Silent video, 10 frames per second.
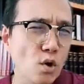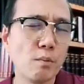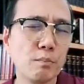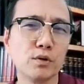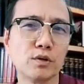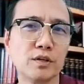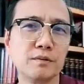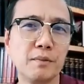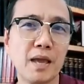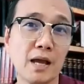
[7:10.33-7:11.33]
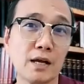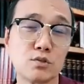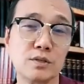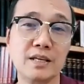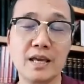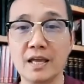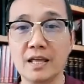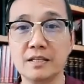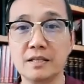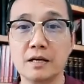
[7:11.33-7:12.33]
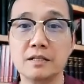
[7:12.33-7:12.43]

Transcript: Omicron may actually end